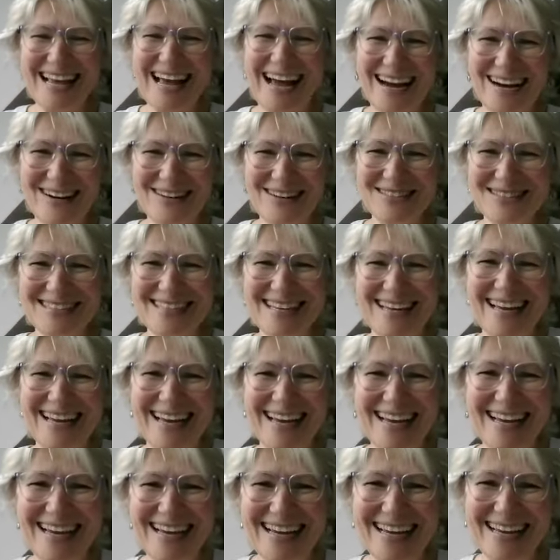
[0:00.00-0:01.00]
out
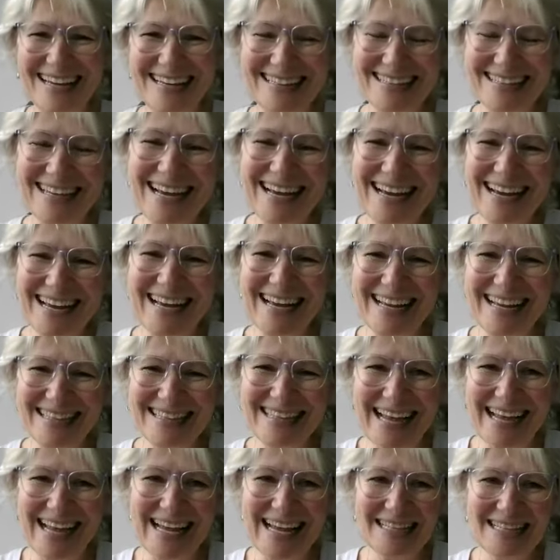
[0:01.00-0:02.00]
at
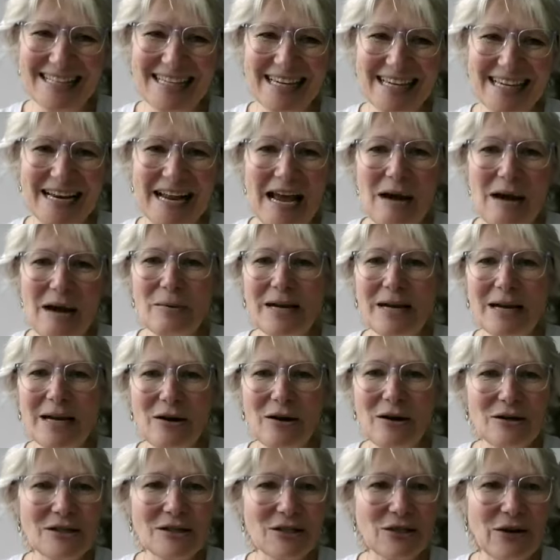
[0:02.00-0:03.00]
Nathan. We
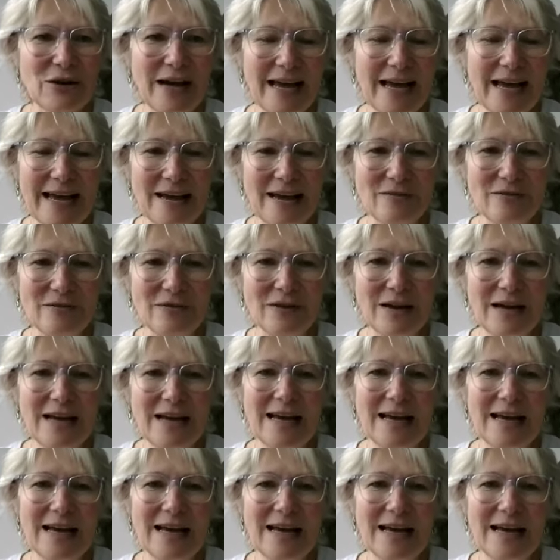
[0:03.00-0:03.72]
also have